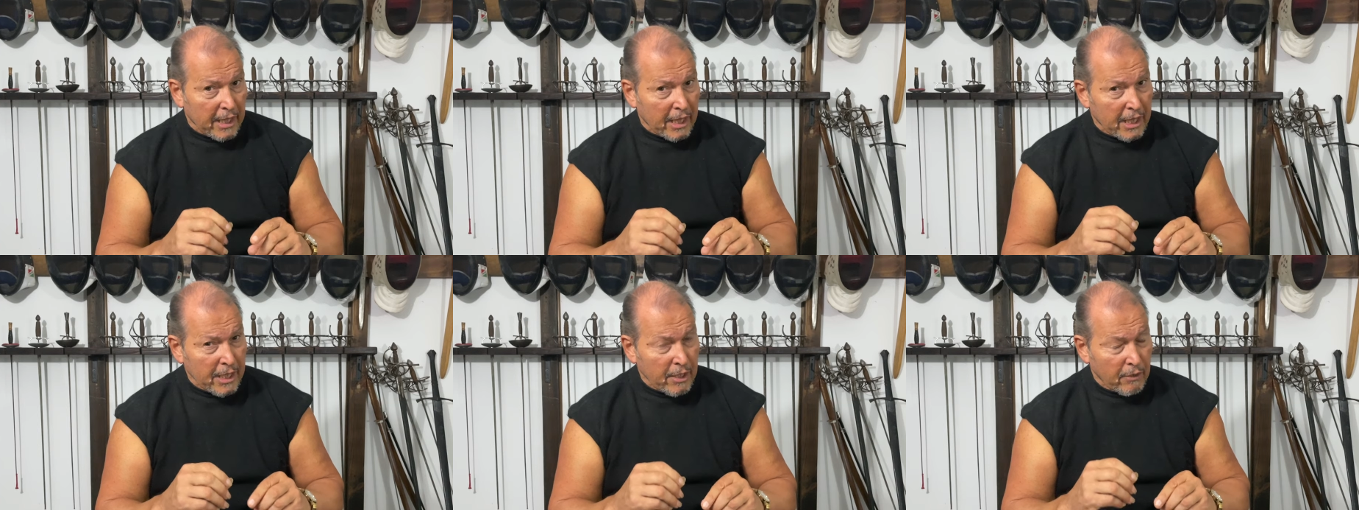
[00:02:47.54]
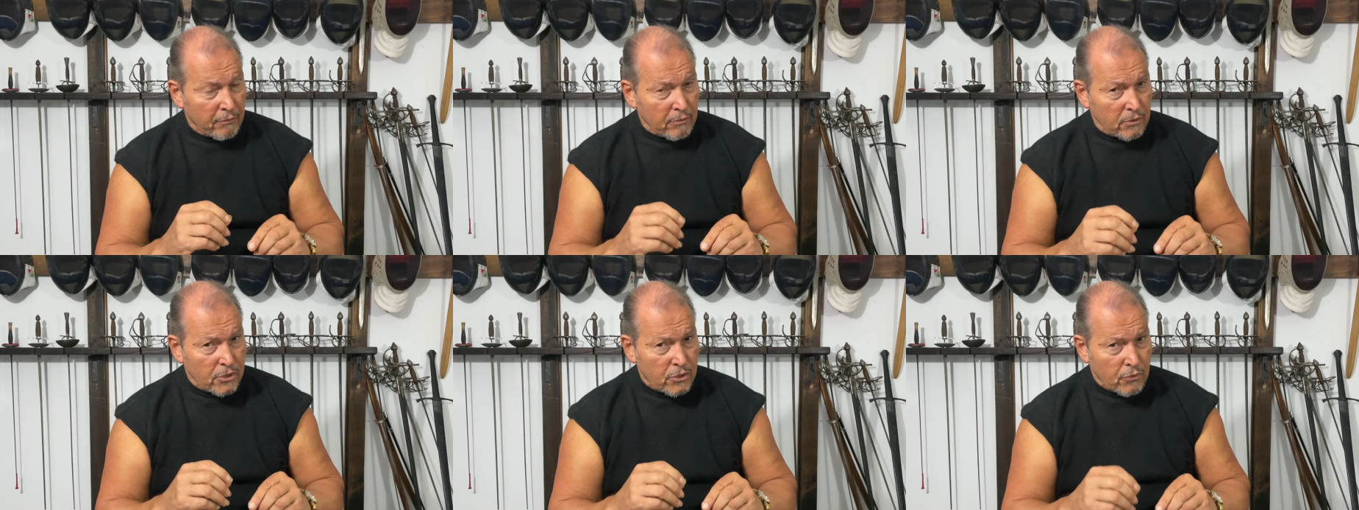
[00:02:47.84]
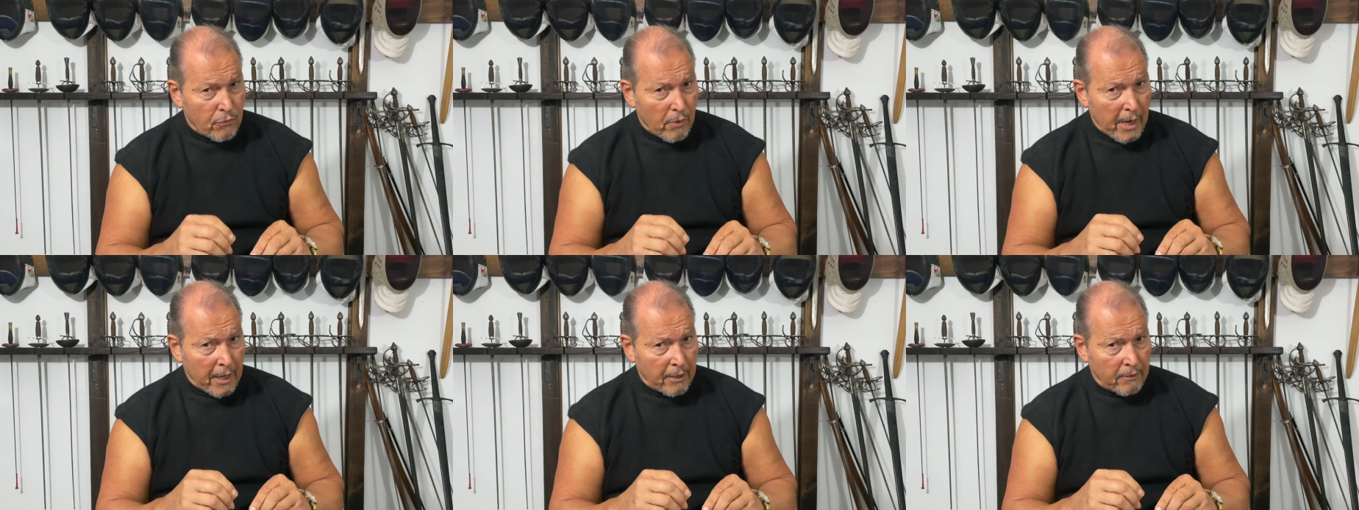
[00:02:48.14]
any other
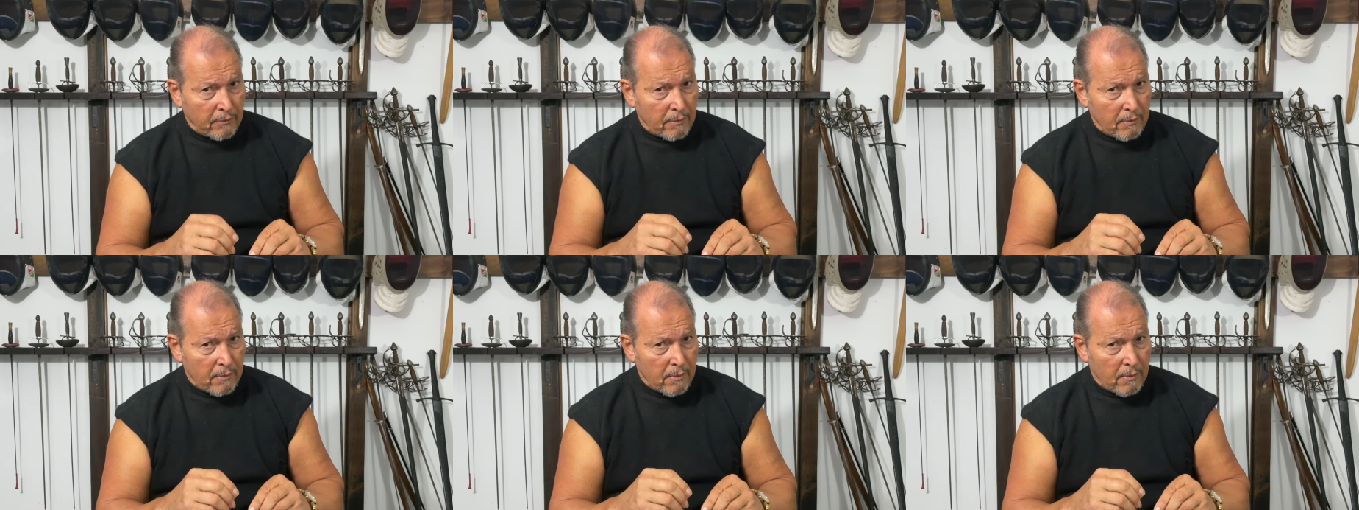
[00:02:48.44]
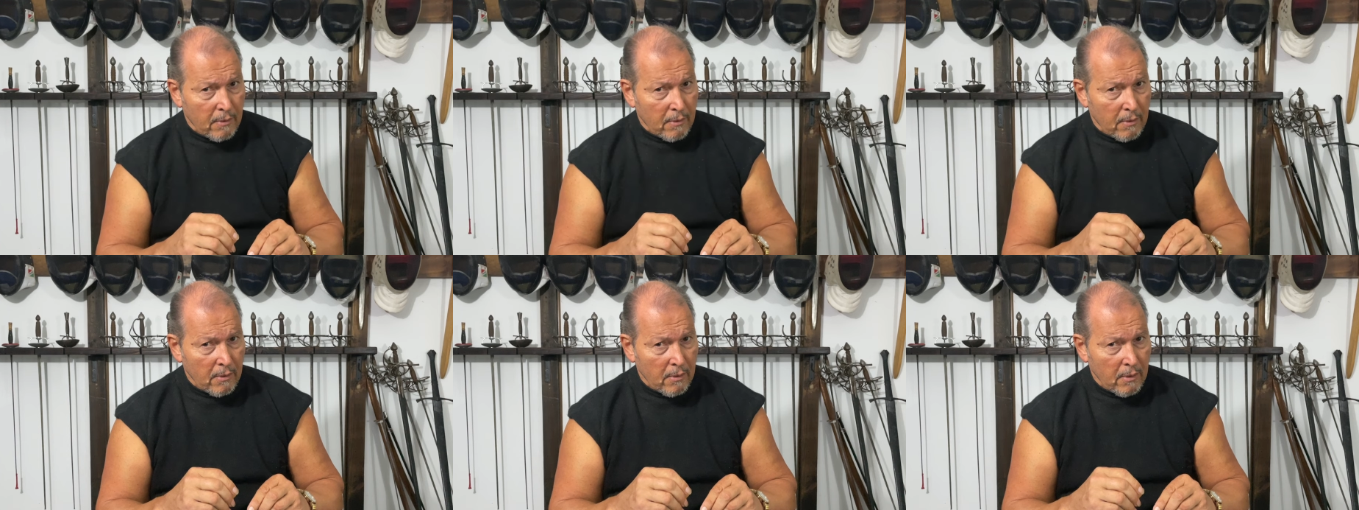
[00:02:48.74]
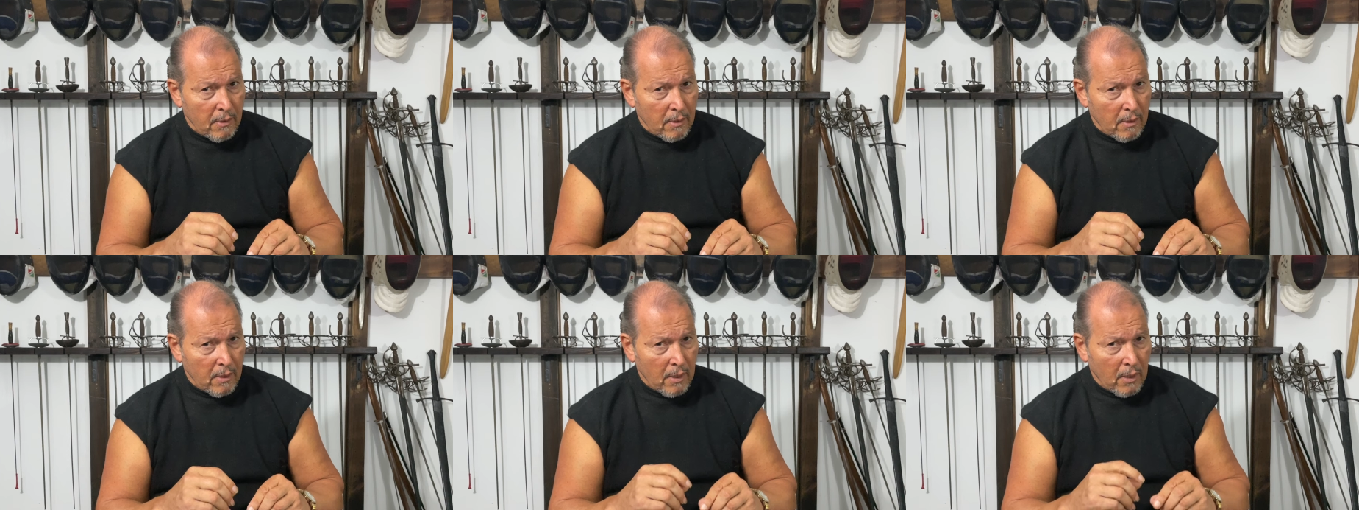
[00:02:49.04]
strength,
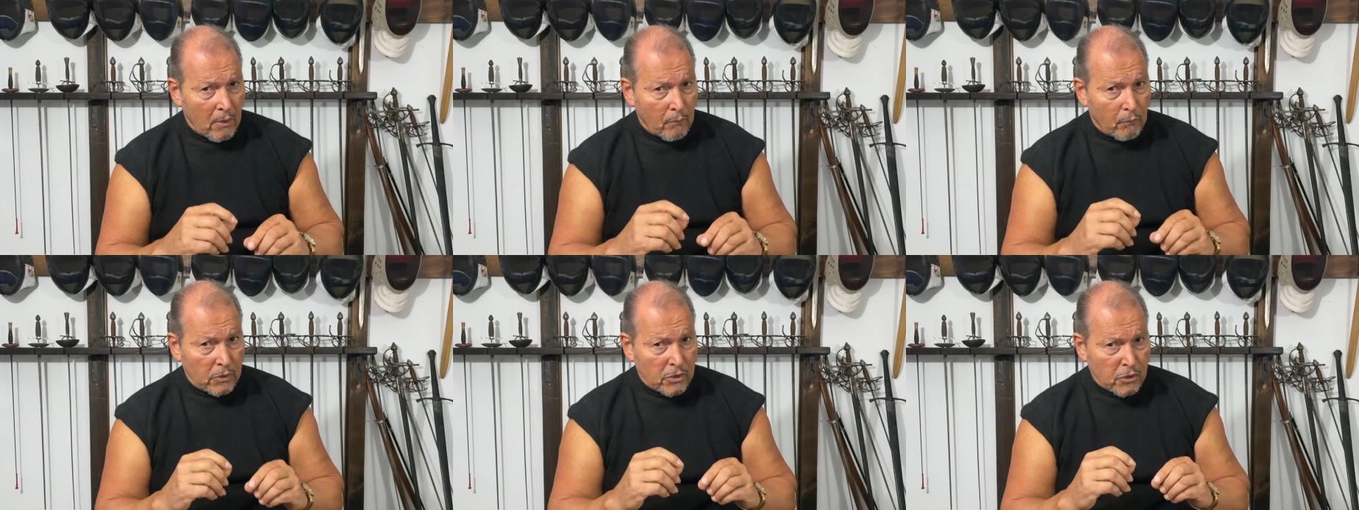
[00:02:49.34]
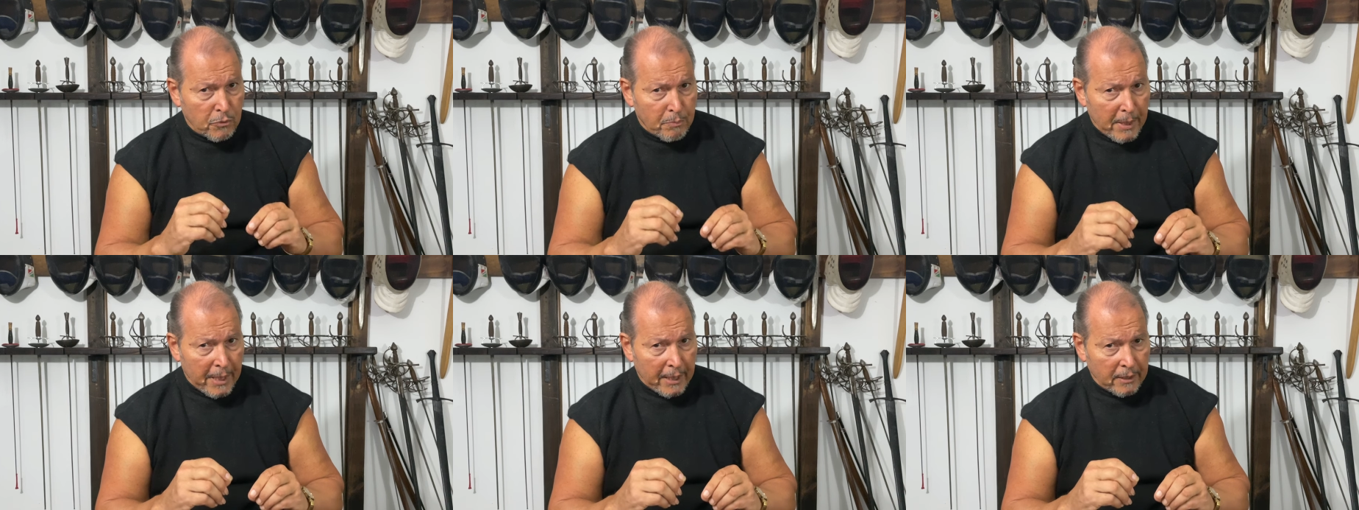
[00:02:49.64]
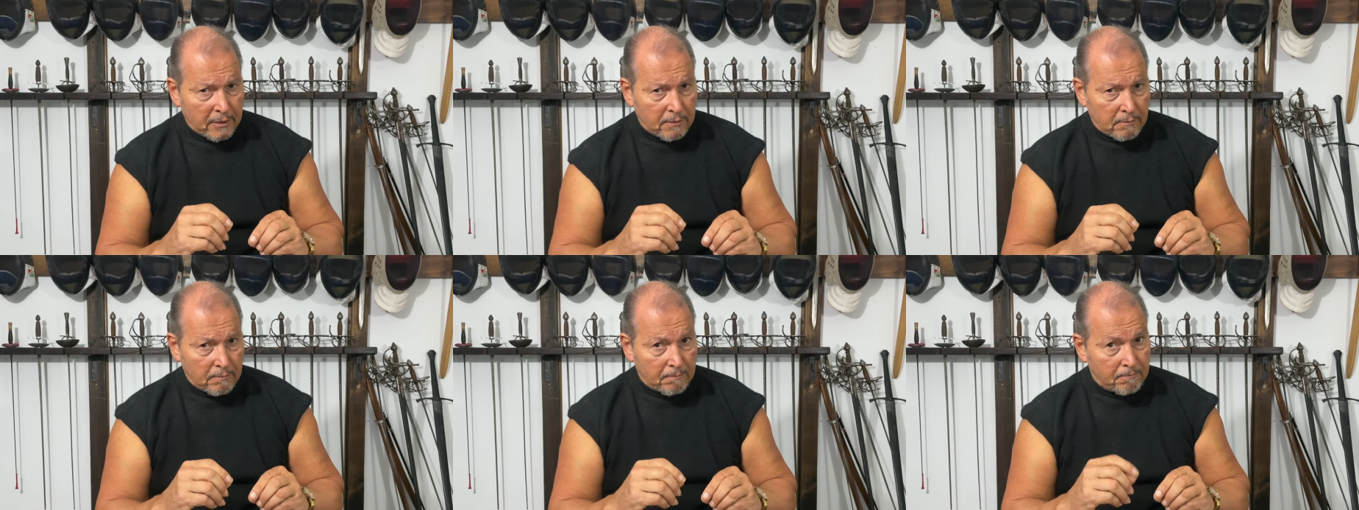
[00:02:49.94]

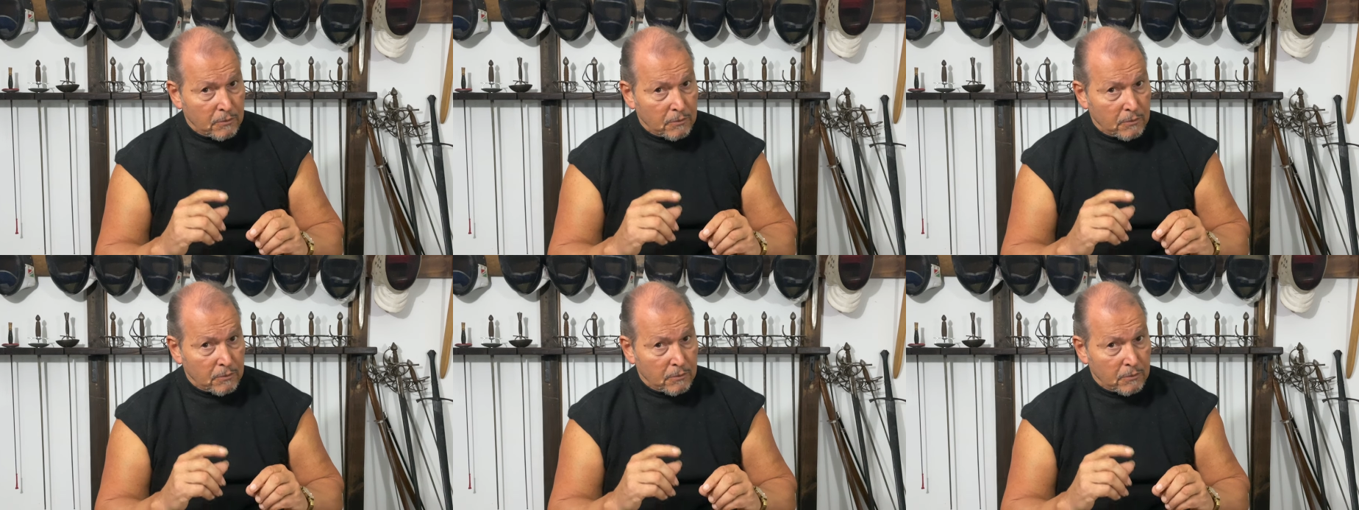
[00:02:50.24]
respect,